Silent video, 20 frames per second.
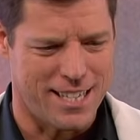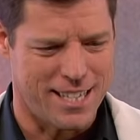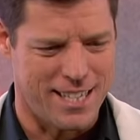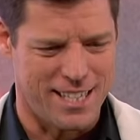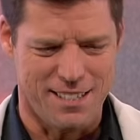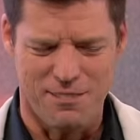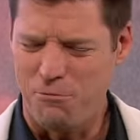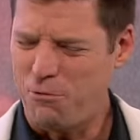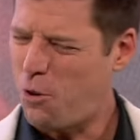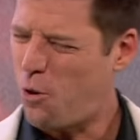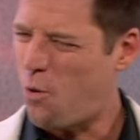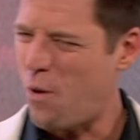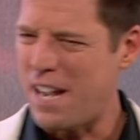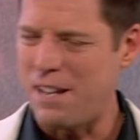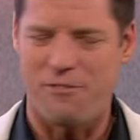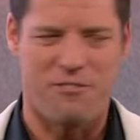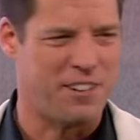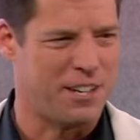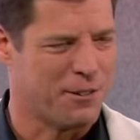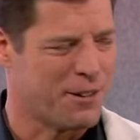It didn't
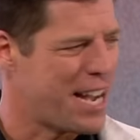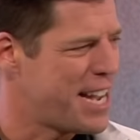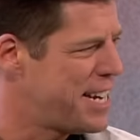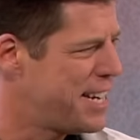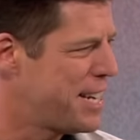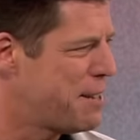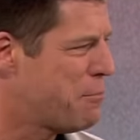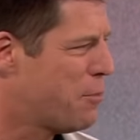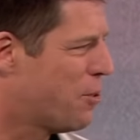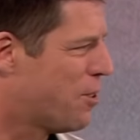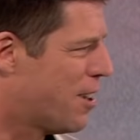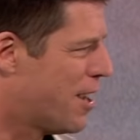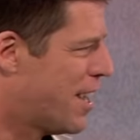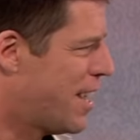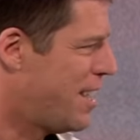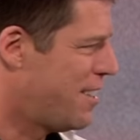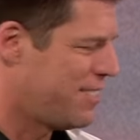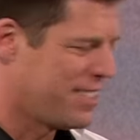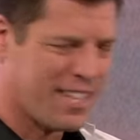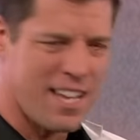quite fit right anymore.
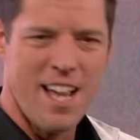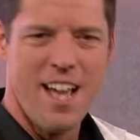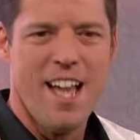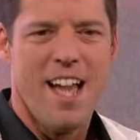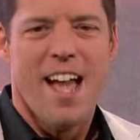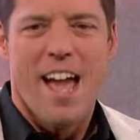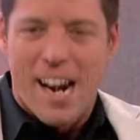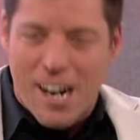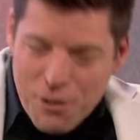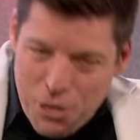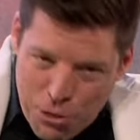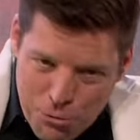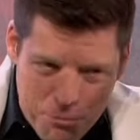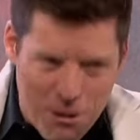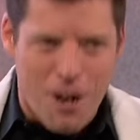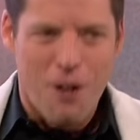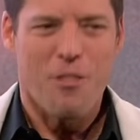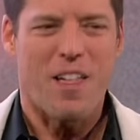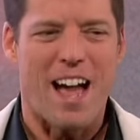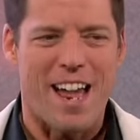And I would
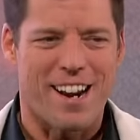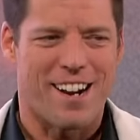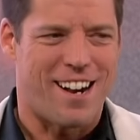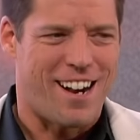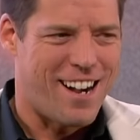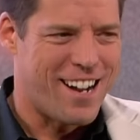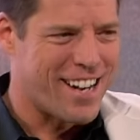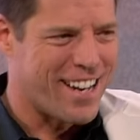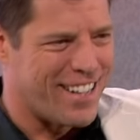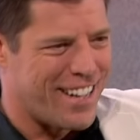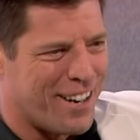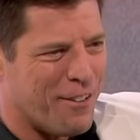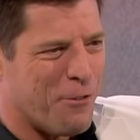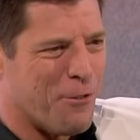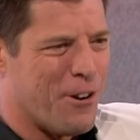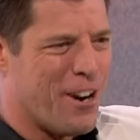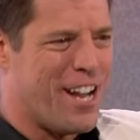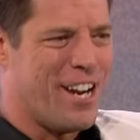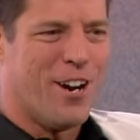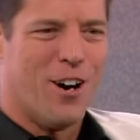throw that on and then
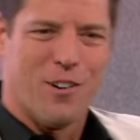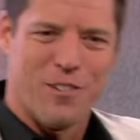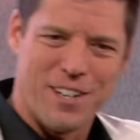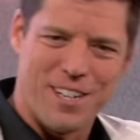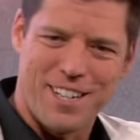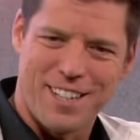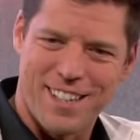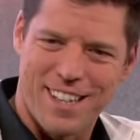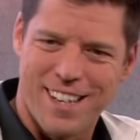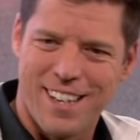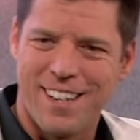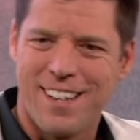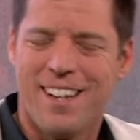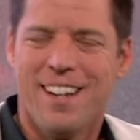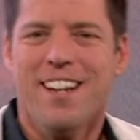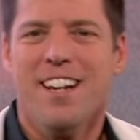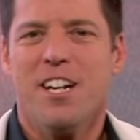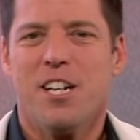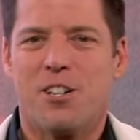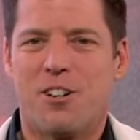run over to the
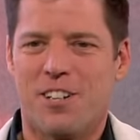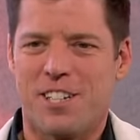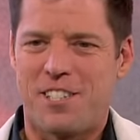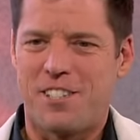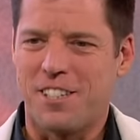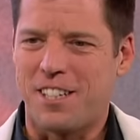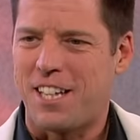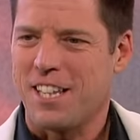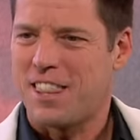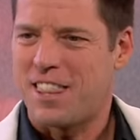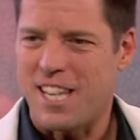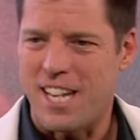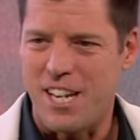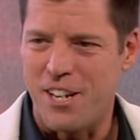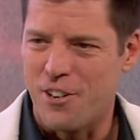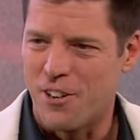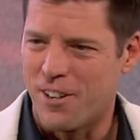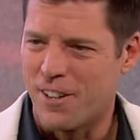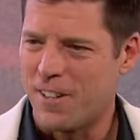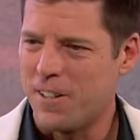Crystal
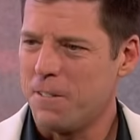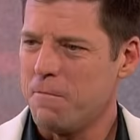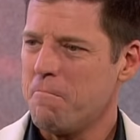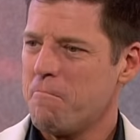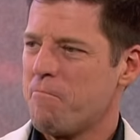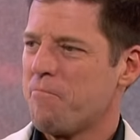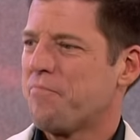Cathedral